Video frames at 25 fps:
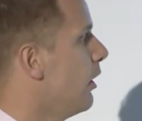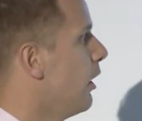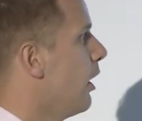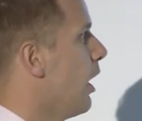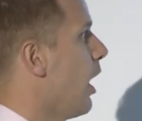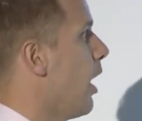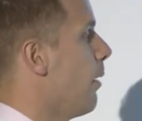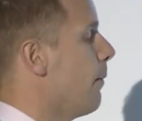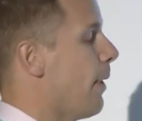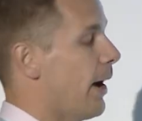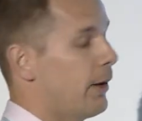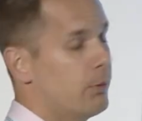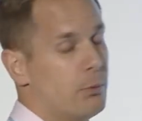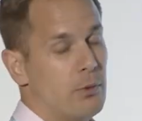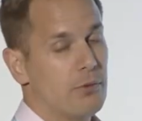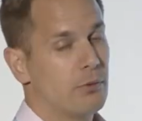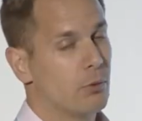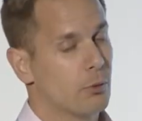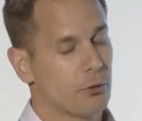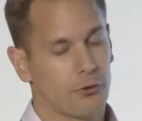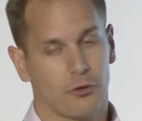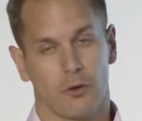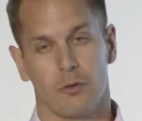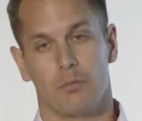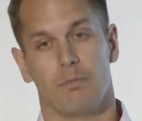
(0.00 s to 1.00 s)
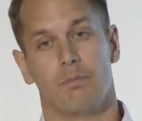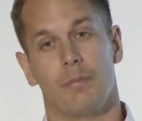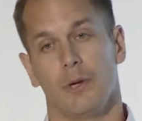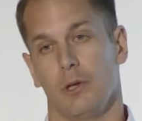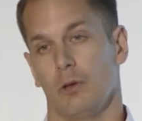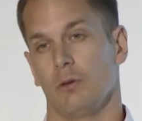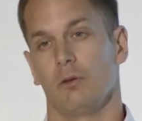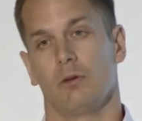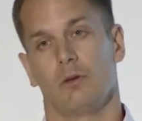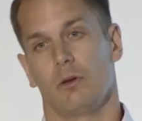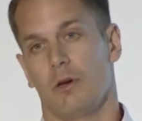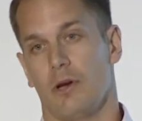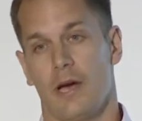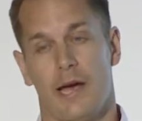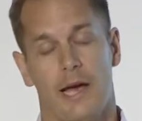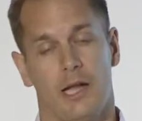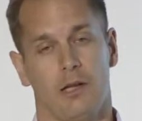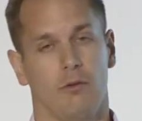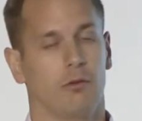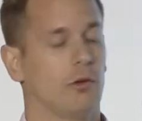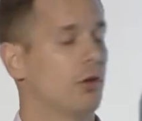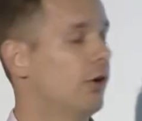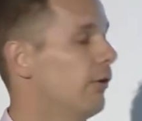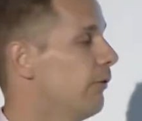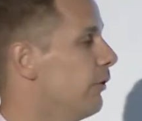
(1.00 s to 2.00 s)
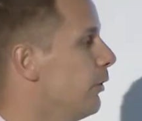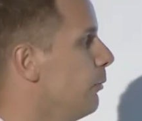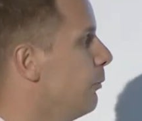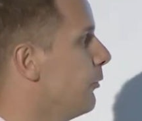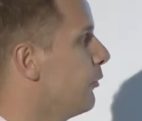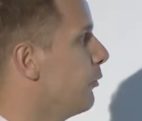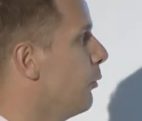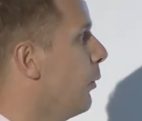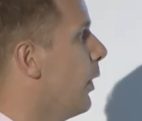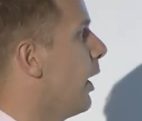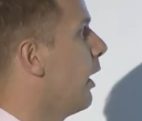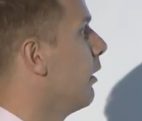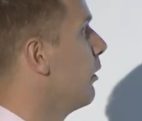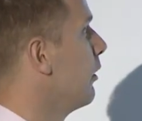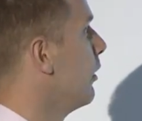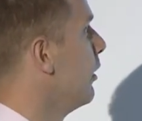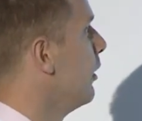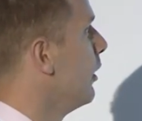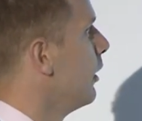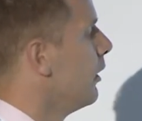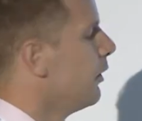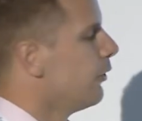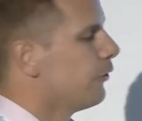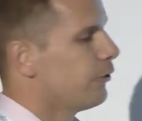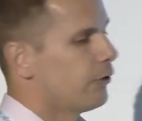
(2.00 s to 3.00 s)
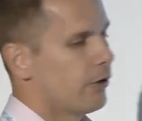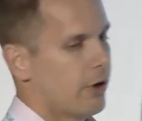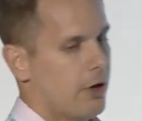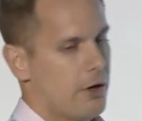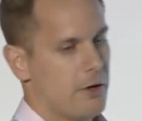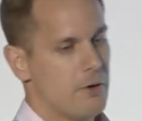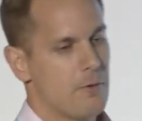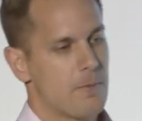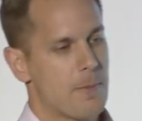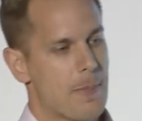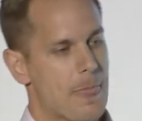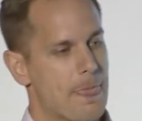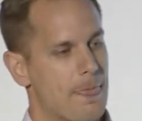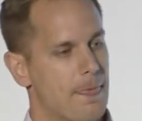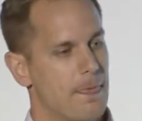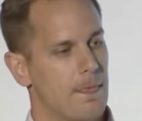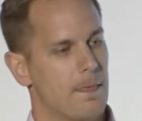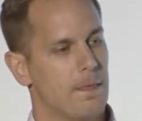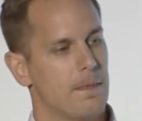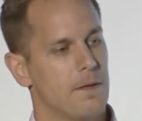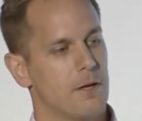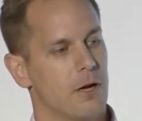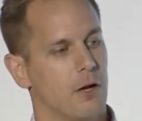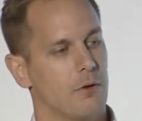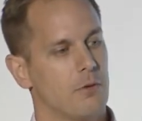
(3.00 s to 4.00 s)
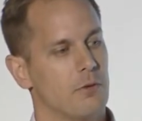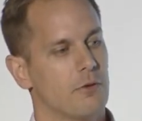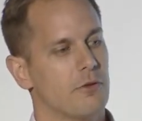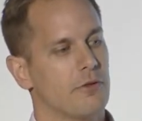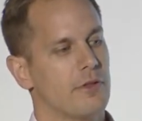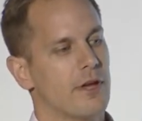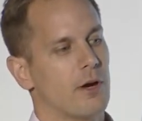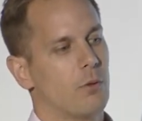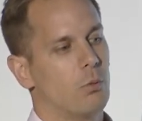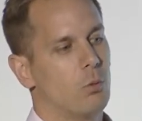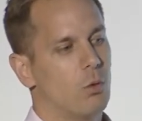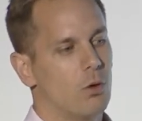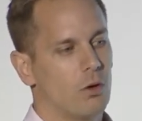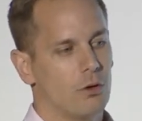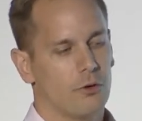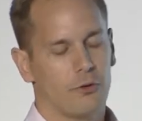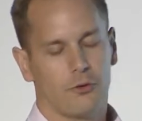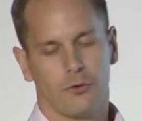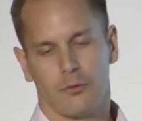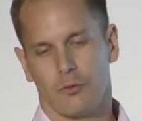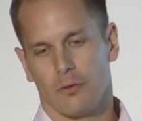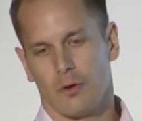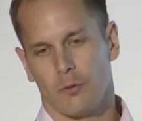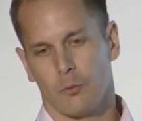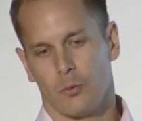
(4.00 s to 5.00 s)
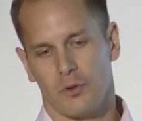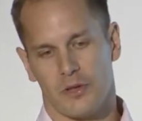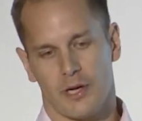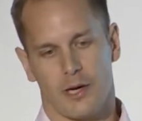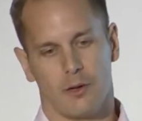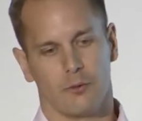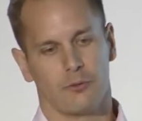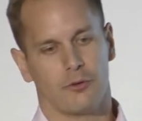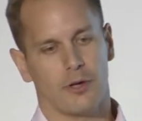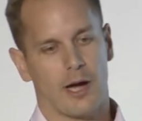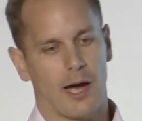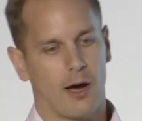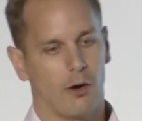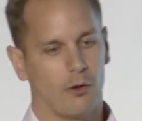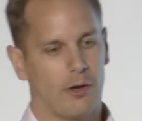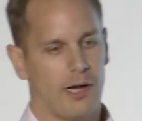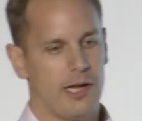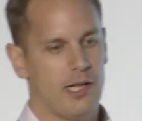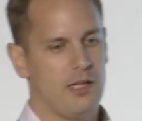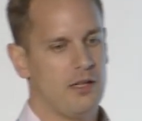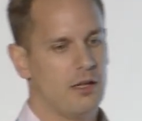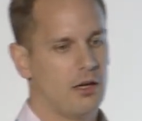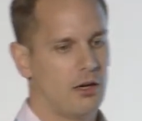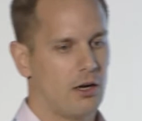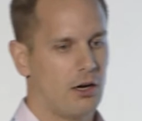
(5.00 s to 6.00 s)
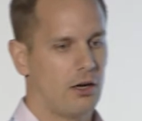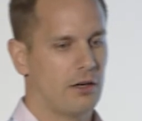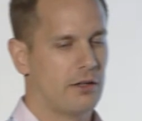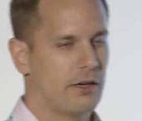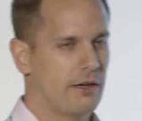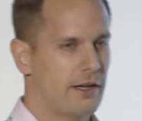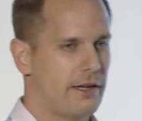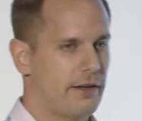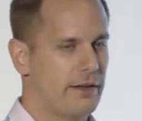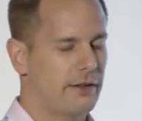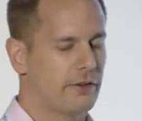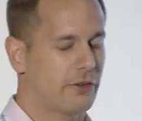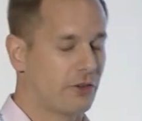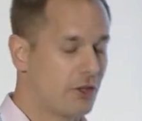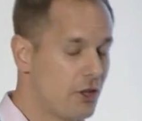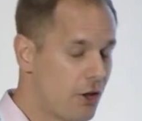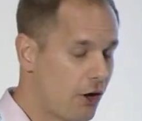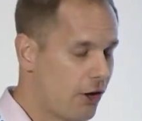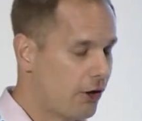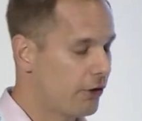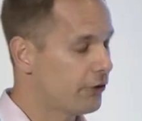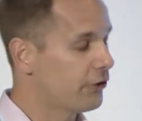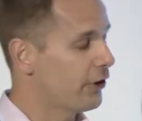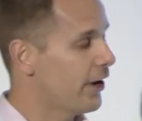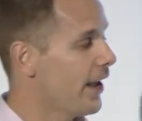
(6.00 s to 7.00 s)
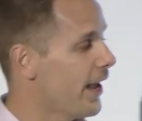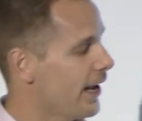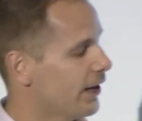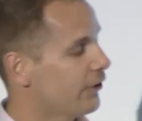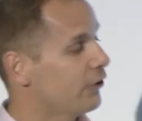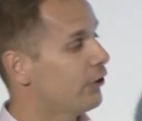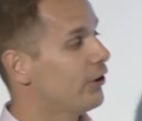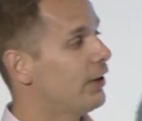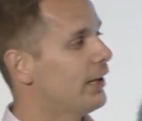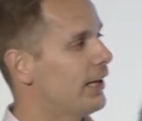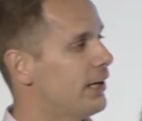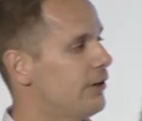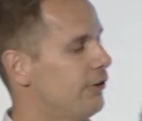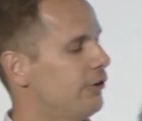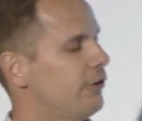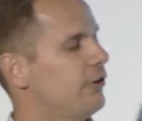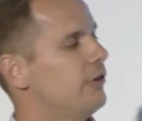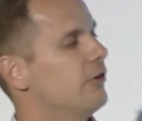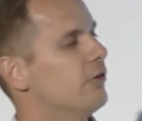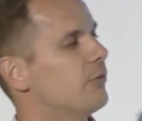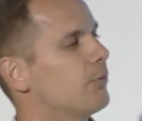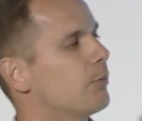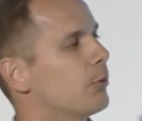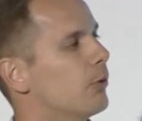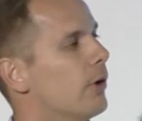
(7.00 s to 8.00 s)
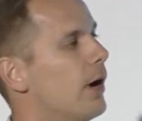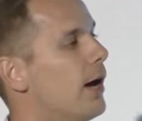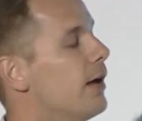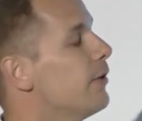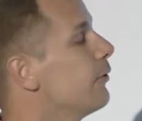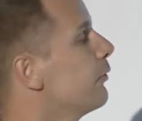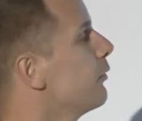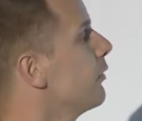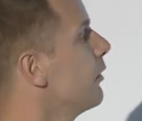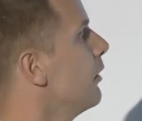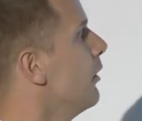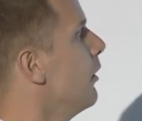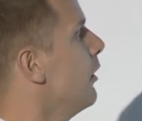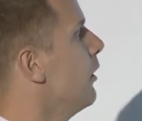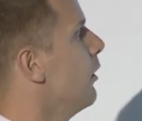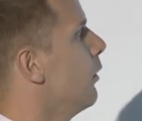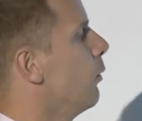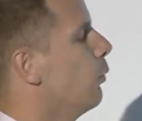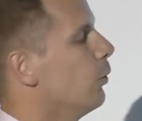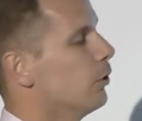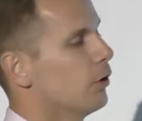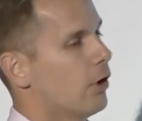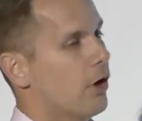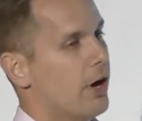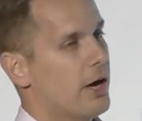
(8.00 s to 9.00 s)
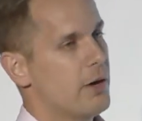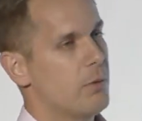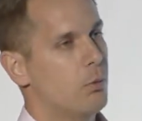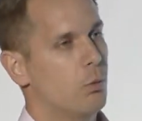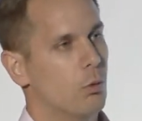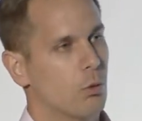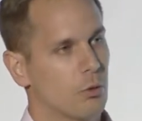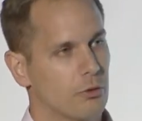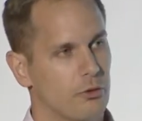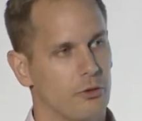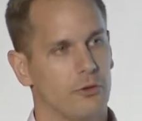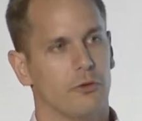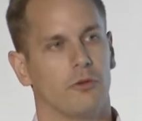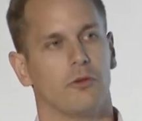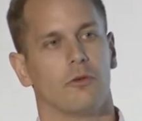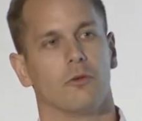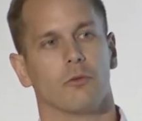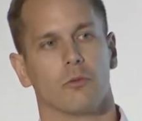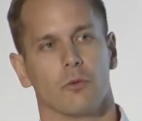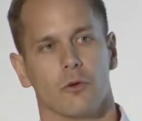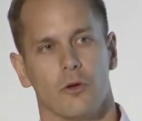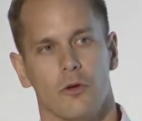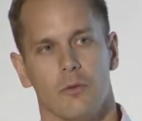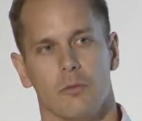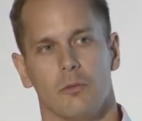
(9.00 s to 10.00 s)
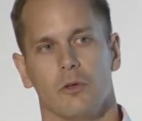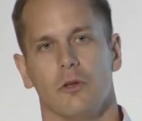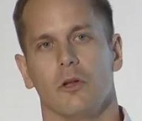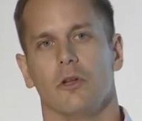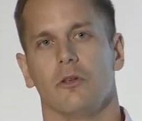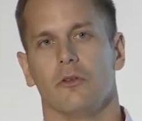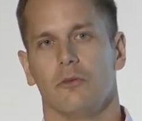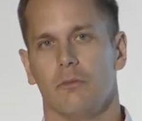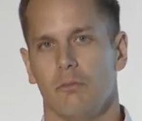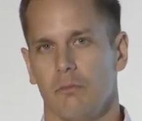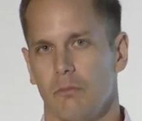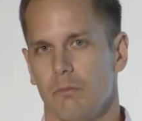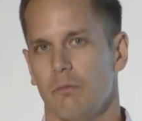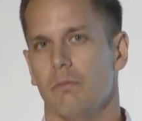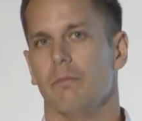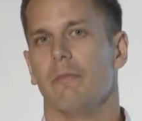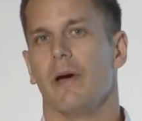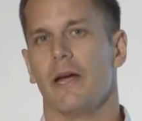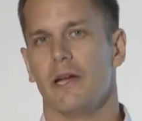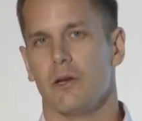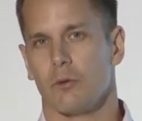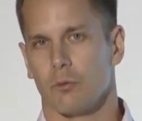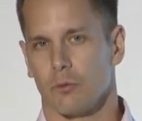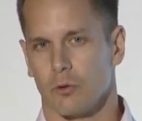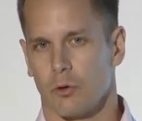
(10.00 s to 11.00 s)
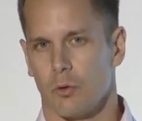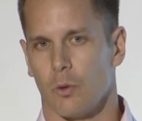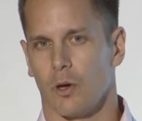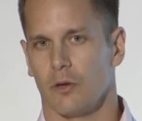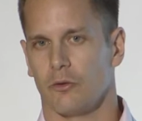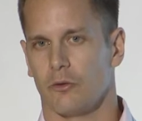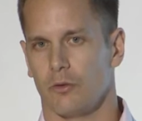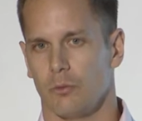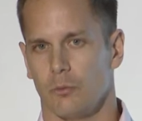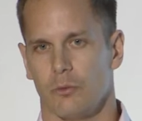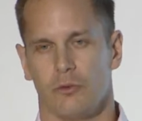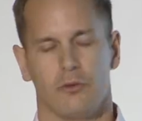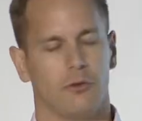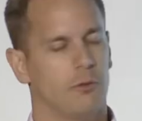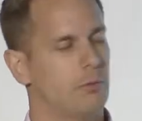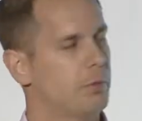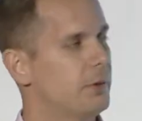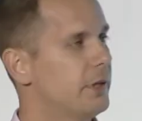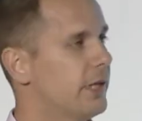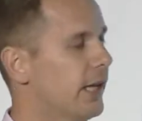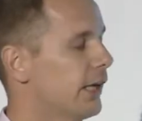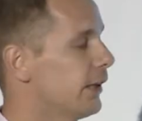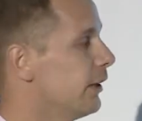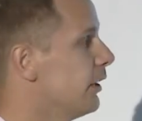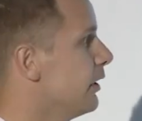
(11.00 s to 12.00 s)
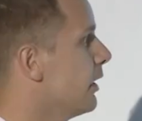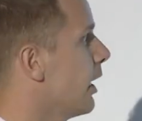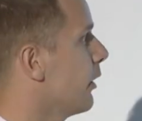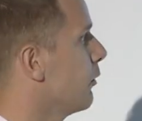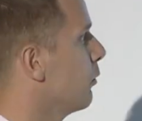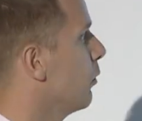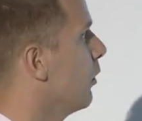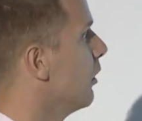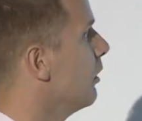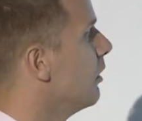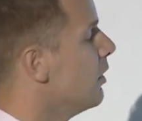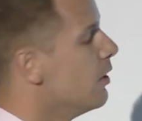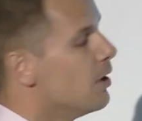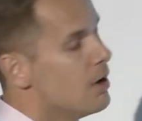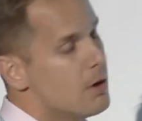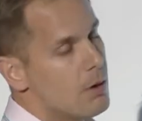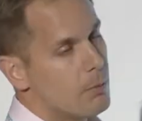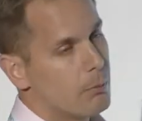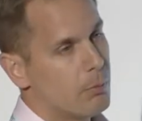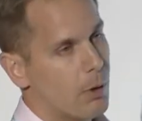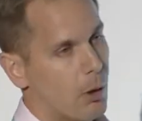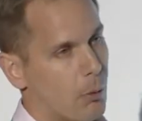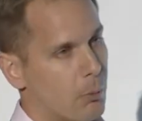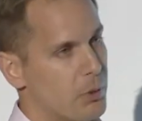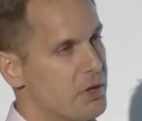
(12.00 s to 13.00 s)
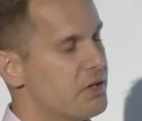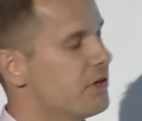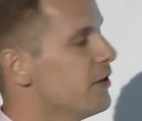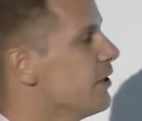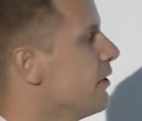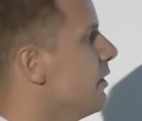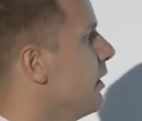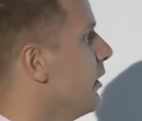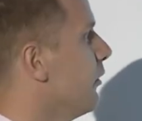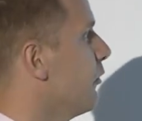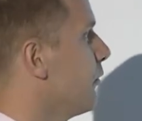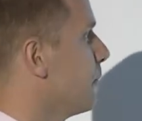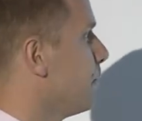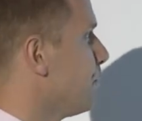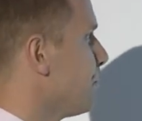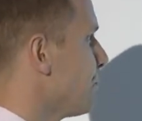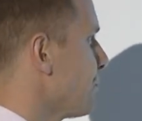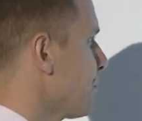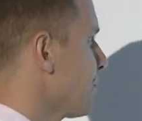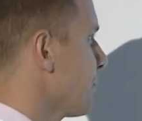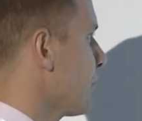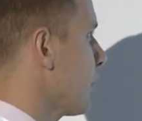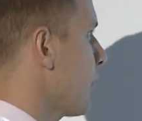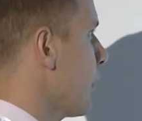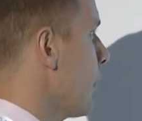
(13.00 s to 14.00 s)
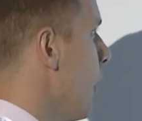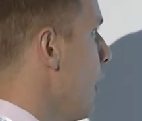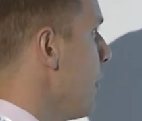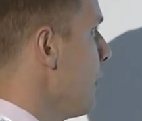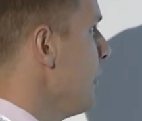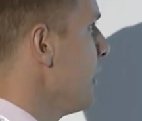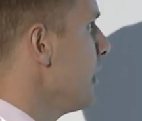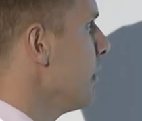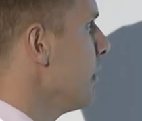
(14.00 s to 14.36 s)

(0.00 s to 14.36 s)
And we've also built a hell of a lot of them as well. So, there was, without doubt, a large exhalation of breath when I walked into the room and made a request that we should be getting another one. But we did this, I think,